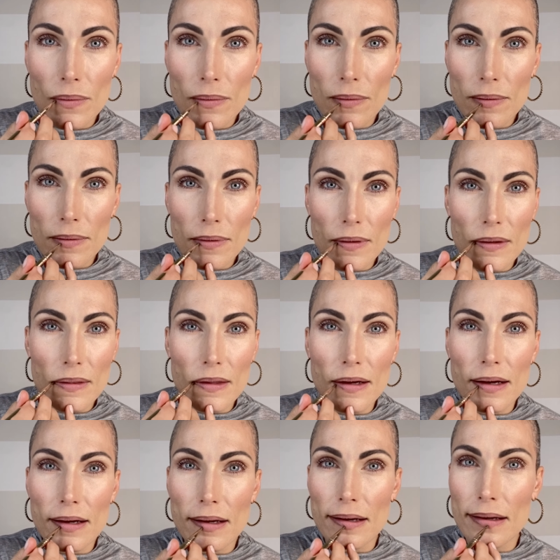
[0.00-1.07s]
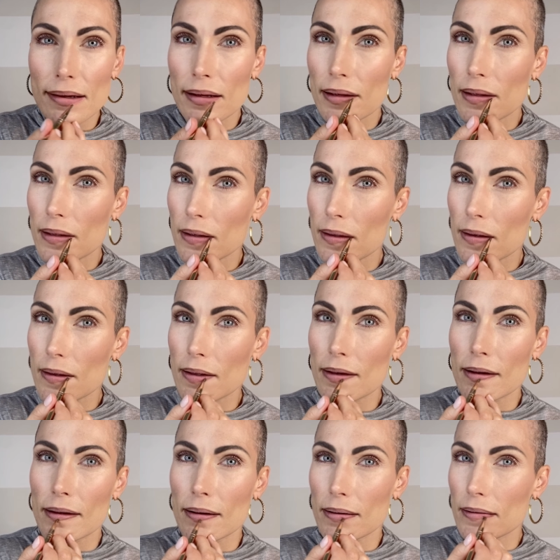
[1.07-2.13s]
Just like that.
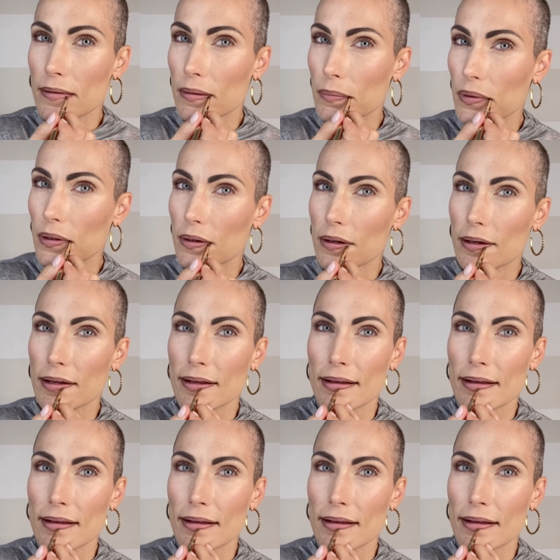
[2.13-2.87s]
So simple.